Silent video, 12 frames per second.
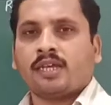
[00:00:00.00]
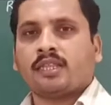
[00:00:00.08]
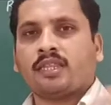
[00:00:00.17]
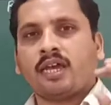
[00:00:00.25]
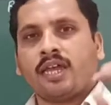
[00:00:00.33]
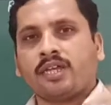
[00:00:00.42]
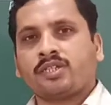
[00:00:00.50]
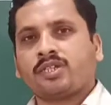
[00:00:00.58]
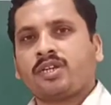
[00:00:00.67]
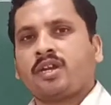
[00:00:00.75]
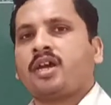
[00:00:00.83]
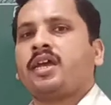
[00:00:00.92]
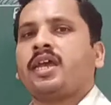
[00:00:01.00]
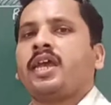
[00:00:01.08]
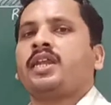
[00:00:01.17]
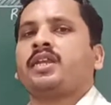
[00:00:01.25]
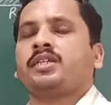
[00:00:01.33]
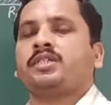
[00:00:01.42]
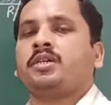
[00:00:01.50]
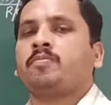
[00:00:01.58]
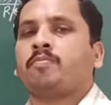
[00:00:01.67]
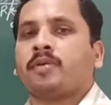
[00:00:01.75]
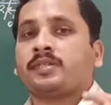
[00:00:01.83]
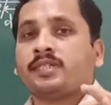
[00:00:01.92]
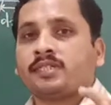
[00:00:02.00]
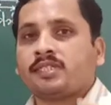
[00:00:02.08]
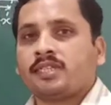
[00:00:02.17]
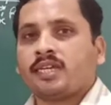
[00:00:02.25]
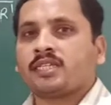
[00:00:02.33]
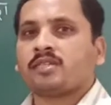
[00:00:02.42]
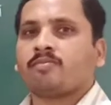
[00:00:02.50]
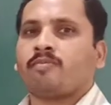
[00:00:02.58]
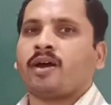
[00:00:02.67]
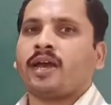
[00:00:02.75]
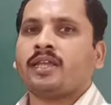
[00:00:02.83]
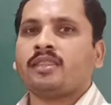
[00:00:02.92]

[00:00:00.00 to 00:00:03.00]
the extra energy possessed by